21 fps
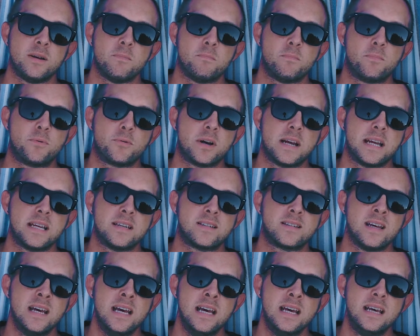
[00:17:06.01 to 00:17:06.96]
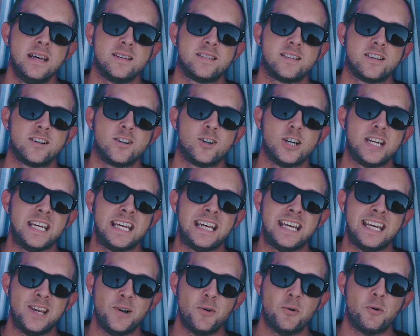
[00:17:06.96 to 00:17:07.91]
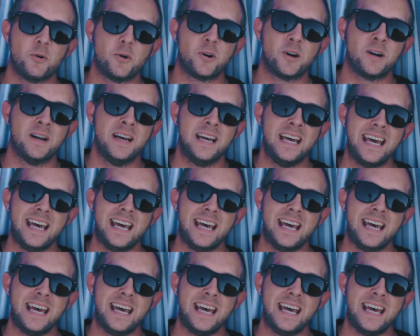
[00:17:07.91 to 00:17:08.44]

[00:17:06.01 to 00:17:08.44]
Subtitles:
embraced his inner Eeyore